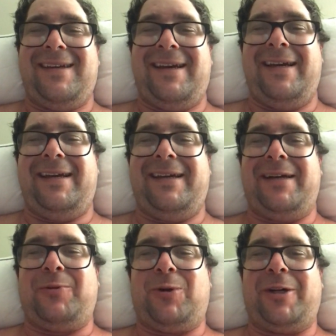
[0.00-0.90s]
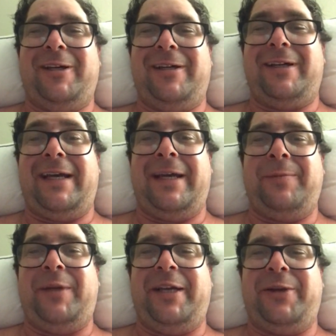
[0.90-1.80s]
Hey, how are you,
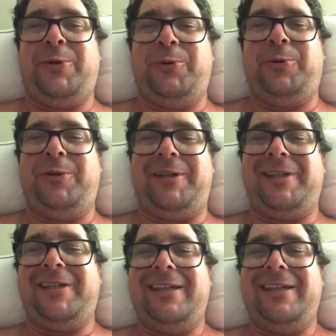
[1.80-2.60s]
AmdCooly?